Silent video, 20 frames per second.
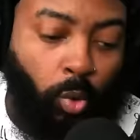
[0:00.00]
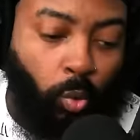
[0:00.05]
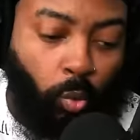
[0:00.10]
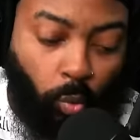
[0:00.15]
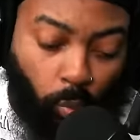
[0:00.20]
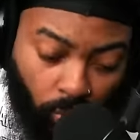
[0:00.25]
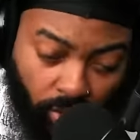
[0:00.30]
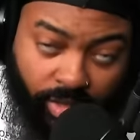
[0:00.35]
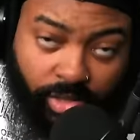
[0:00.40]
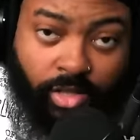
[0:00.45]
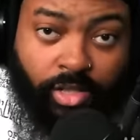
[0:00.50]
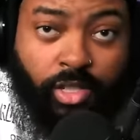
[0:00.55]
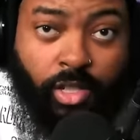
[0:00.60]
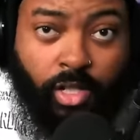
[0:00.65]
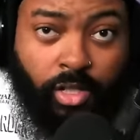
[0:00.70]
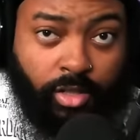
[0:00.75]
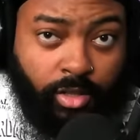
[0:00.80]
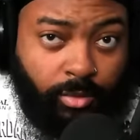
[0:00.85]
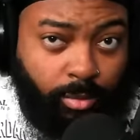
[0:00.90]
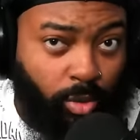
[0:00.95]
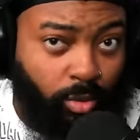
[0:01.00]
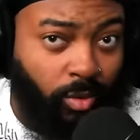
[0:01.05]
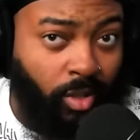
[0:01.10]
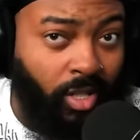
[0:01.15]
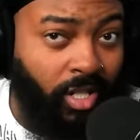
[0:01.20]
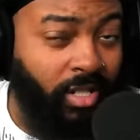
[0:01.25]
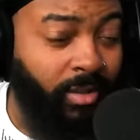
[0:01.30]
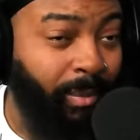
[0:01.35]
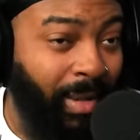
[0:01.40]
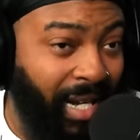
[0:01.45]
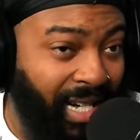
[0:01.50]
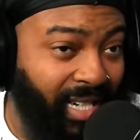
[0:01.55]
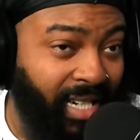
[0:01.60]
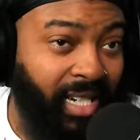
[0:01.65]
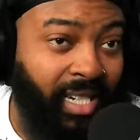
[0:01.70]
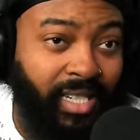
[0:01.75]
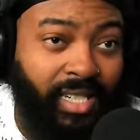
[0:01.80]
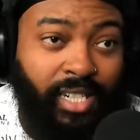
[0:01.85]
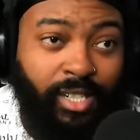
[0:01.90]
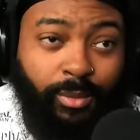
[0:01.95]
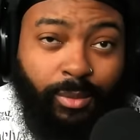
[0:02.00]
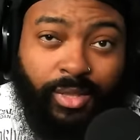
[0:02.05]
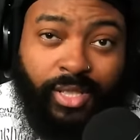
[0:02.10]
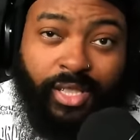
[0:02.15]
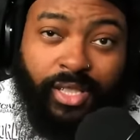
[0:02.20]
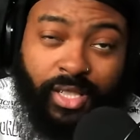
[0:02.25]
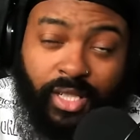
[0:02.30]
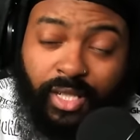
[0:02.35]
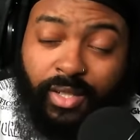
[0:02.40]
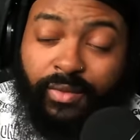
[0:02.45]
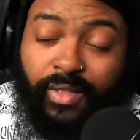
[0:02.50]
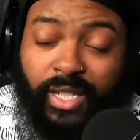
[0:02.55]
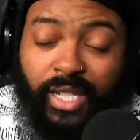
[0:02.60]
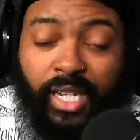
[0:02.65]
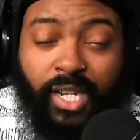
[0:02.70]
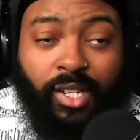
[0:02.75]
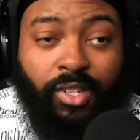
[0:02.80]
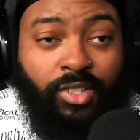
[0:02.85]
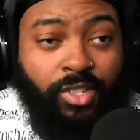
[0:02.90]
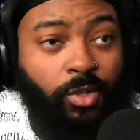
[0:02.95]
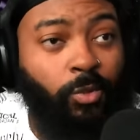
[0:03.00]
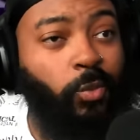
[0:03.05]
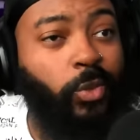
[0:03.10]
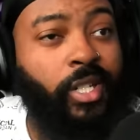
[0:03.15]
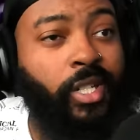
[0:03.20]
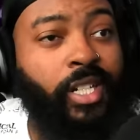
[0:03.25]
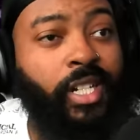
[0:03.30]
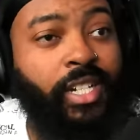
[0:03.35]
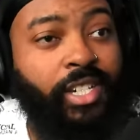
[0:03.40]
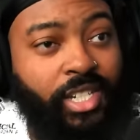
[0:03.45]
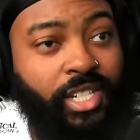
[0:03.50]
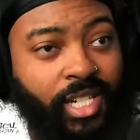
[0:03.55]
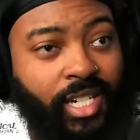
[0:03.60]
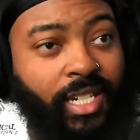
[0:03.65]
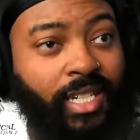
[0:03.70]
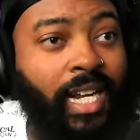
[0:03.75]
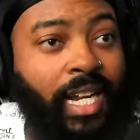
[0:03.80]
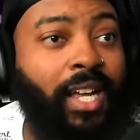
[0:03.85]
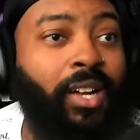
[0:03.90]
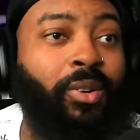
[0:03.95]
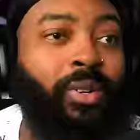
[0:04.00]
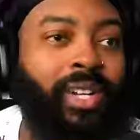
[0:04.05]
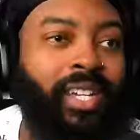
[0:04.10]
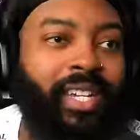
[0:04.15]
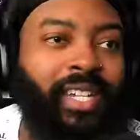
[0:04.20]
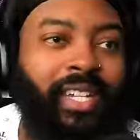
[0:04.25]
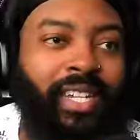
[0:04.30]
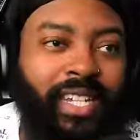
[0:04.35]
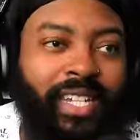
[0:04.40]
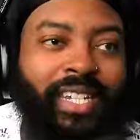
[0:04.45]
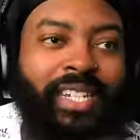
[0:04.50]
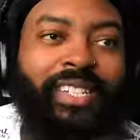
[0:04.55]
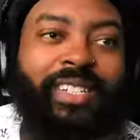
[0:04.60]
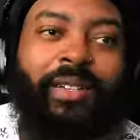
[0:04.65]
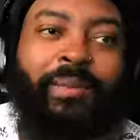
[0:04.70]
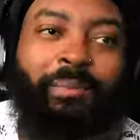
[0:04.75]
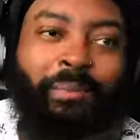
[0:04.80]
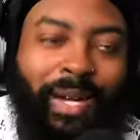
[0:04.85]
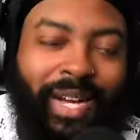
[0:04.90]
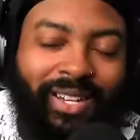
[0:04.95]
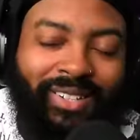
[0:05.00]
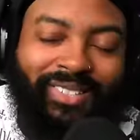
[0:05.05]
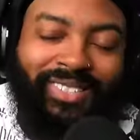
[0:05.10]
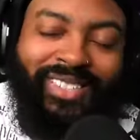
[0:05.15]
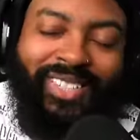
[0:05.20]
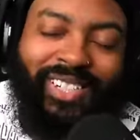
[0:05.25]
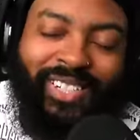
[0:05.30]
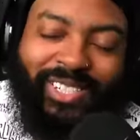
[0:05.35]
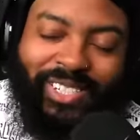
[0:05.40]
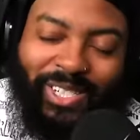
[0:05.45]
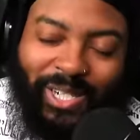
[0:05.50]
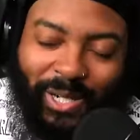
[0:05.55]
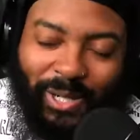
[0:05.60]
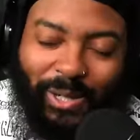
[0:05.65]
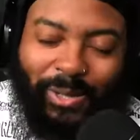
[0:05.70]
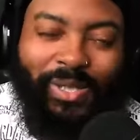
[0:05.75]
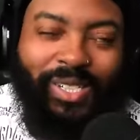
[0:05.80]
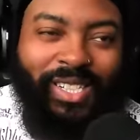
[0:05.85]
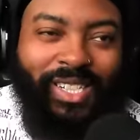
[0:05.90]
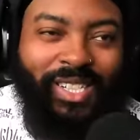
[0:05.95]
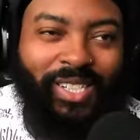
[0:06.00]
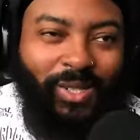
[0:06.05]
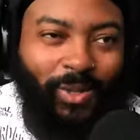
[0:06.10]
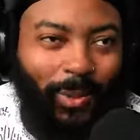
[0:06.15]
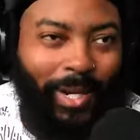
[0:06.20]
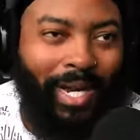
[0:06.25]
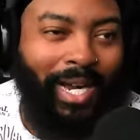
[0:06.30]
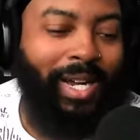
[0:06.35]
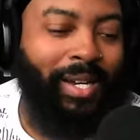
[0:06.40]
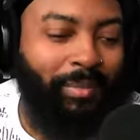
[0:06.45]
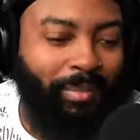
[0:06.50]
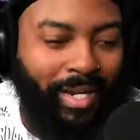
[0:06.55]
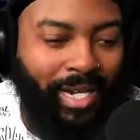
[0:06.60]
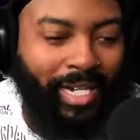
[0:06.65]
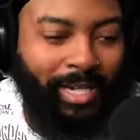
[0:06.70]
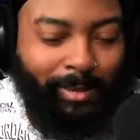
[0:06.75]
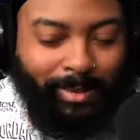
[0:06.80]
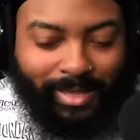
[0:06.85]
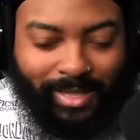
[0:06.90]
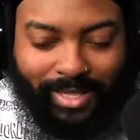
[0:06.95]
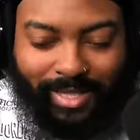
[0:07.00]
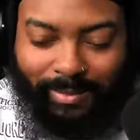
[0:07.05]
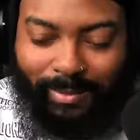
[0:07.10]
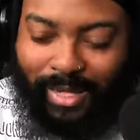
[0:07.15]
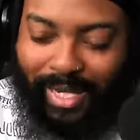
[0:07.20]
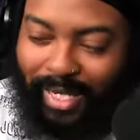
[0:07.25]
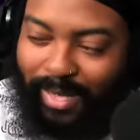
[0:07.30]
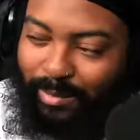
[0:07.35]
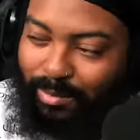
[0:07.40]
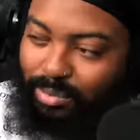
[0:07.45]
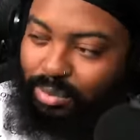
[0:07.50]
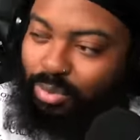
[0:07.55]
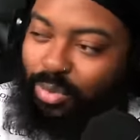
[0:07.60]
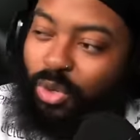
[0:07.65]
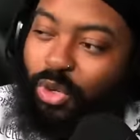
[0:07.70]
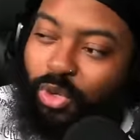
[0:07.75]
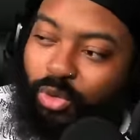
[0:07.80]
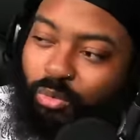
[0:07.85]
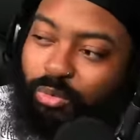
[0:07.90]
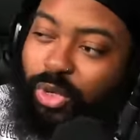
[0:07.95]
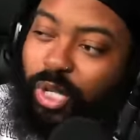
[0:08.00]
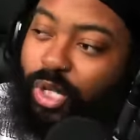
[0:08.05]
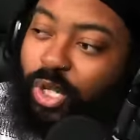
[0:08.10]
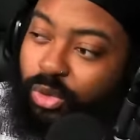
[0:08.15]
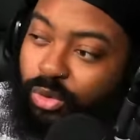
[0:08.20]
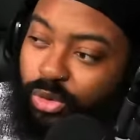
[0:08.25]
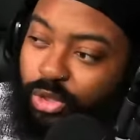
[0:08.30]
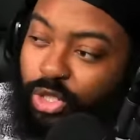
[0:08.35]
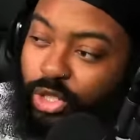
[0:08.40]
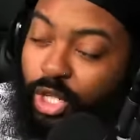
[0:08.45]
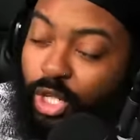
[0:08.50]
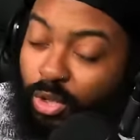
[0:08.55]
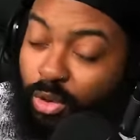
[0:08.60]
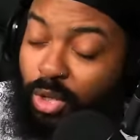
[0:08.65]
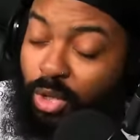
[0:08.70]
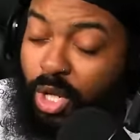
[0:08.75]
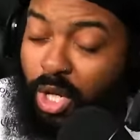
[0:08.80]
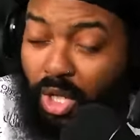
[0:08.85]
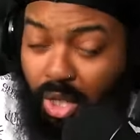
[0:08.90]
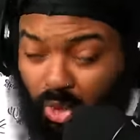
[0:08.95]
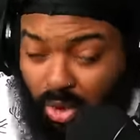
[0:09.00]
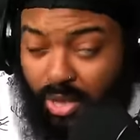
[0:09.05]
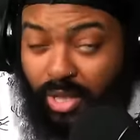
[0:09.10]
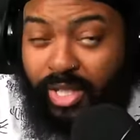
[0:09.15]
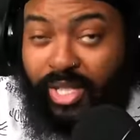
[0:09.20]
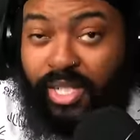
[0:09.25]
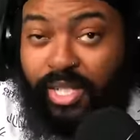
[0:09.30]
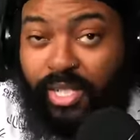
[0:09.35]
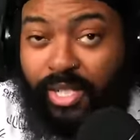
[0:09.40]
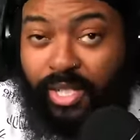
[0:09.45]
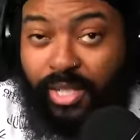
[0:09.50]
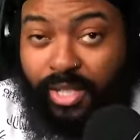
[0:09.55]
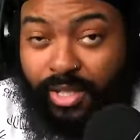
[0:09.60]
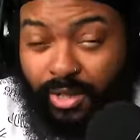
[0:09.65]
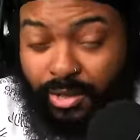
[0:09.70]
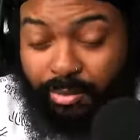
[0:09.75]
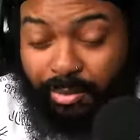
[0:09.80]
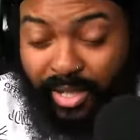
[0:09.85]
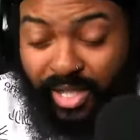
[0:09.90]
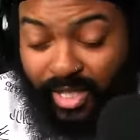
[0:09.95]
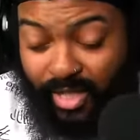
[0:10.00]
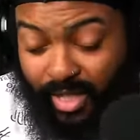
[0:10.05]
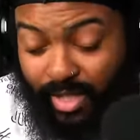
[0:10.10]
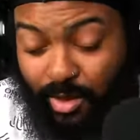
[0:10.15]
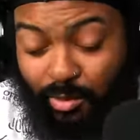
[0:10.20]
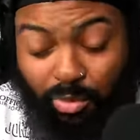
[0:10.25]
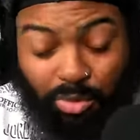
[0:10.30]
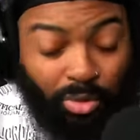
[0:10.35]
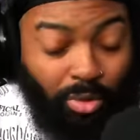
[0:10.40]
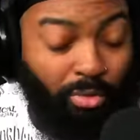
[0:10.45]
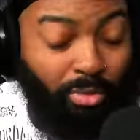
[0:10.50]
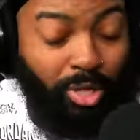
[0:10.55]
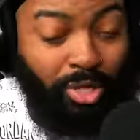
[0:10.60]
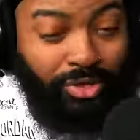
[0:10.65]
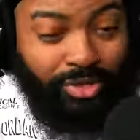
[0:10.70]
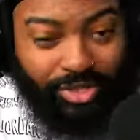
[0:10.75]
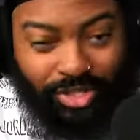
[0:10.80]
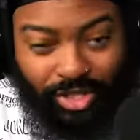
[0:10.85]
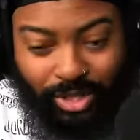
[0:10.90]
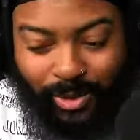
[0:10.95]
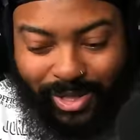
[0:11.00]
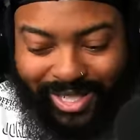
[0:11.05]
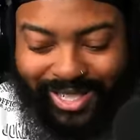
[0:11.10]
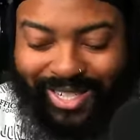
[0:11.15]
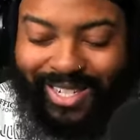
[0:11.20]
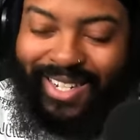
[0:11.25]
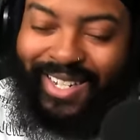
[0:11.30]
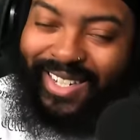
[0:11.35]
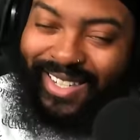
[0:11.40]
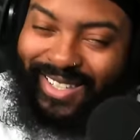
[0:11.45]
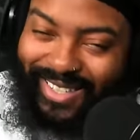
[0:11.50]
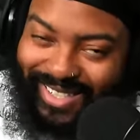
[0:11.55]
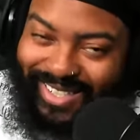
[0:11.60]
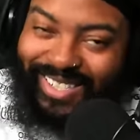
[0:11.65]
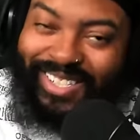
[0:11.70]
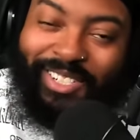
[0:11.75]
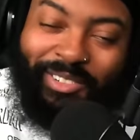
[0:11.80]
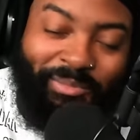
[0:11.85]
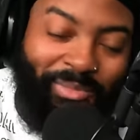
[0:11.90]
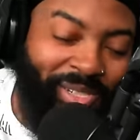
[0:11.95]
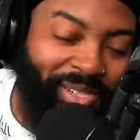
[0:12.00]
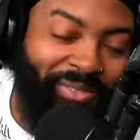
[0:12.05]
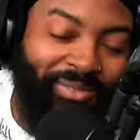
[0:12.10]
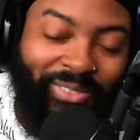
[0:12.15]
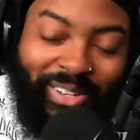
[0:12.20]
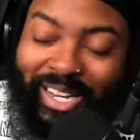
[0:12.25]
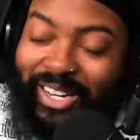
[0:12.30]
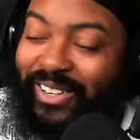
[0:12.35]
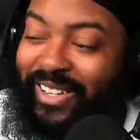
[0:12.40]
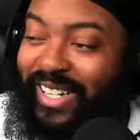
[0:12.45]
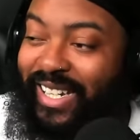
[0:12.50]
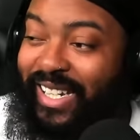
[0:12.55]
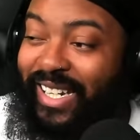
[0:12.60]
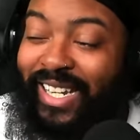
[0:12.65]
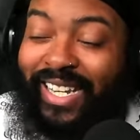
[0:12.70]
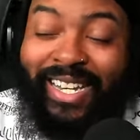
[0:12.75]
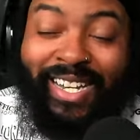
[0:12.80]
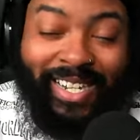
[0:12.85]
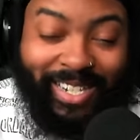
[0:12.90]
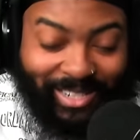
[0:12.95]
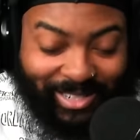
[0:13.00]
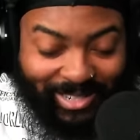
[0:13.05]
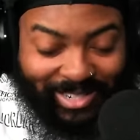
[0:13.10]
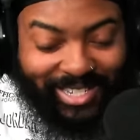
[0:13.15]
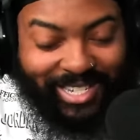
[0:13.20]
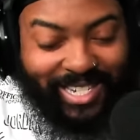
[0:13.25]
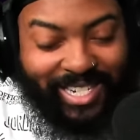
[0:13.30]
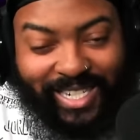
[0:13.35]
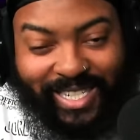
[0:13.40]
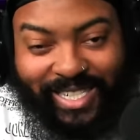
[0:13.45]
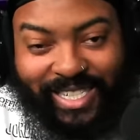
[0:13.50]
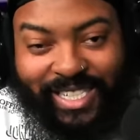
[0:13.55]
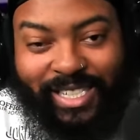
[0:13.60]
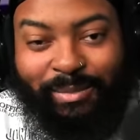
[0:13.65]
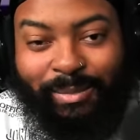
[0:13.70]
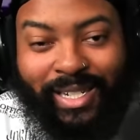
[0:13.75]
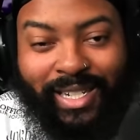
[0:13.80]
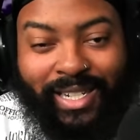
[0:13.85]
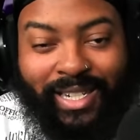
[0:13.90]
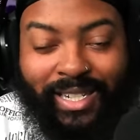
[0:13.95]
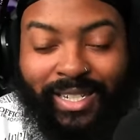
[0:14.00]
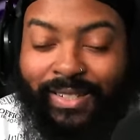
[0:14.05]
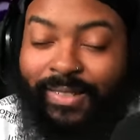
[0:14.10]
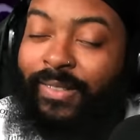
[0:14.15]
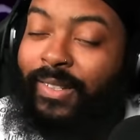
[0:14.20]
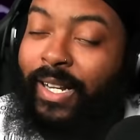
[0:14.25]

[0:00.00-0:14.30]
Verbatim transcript: What's good, y'all? It's your boy Ross back at again with another video. So we're gonna check out "It's About the Cody Crybabies" by Promo Joe on his other page, Promo Joey. This should be very entertaining, man.